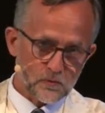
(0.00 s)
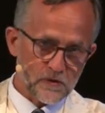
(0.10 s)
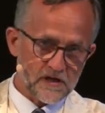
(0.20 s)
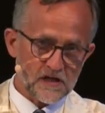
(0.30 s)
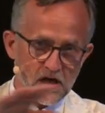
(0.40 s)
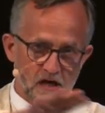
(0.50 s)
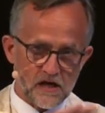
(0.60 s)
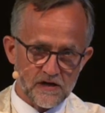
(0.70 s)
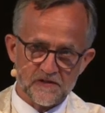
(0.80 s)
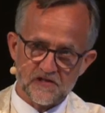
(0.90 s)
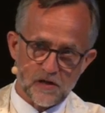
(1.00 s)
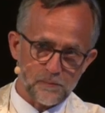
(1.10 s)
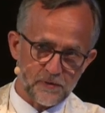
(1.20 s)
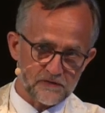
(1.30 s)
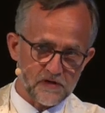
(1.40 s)
We are the
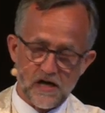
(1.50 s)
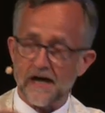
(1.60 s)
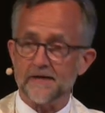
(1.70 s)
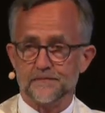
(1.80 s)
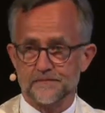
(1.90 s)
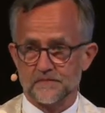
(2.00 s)
temple of God.